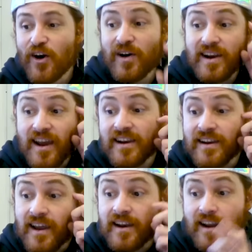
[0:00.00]
Oh, and
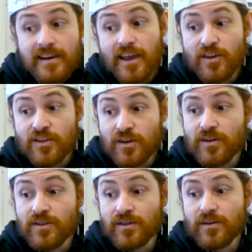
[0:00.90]
yeah,
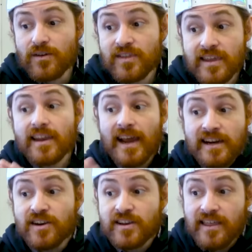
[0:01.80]
the thing that
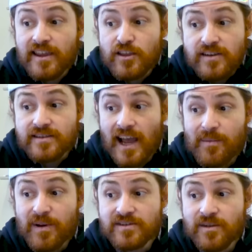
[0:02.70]
actually I think does
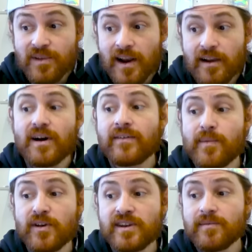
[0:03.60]
happen on something like
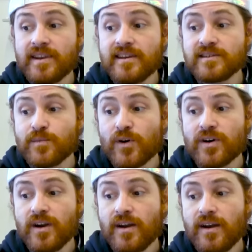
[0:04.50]
5-MeO-DMT is
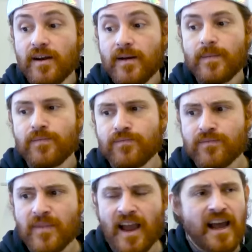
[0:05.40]
more
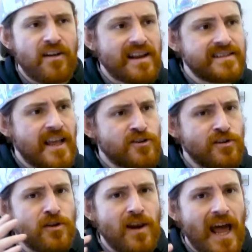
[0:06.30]
a kind of like
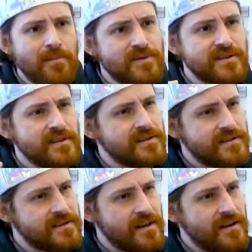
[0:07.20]
central collapse.
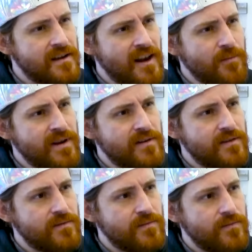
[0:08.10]
It's a little bit
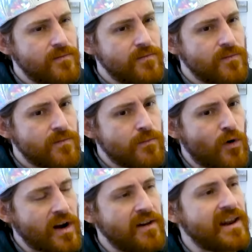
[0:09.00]

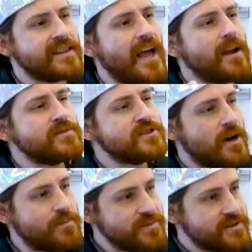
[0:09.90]
more kind of like time
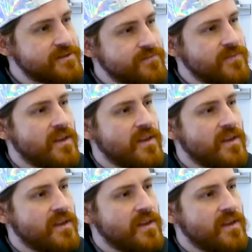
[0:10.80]
stops